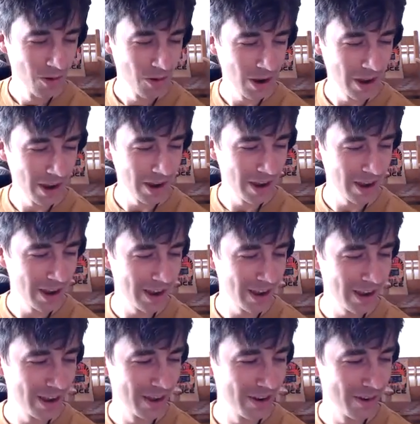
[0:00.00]
uh,
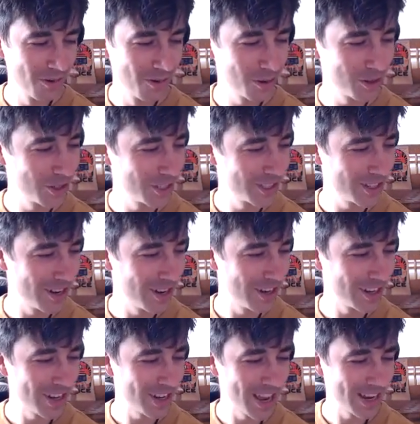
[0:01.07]
we're just
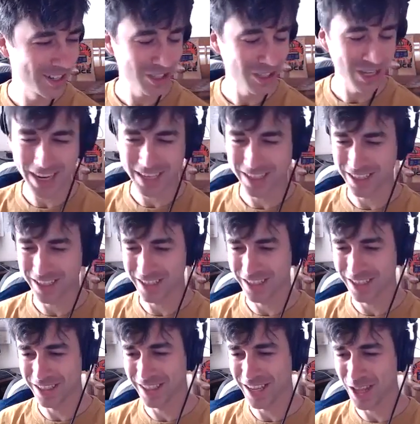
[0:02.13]
gonna kind of chat
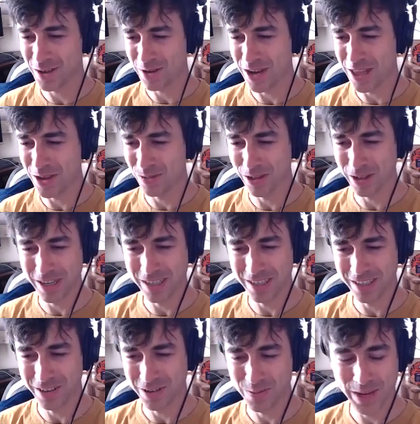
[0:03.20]
to celebrate the release
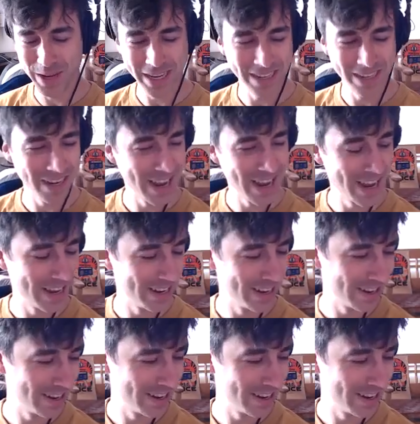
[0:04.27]
a little bit, and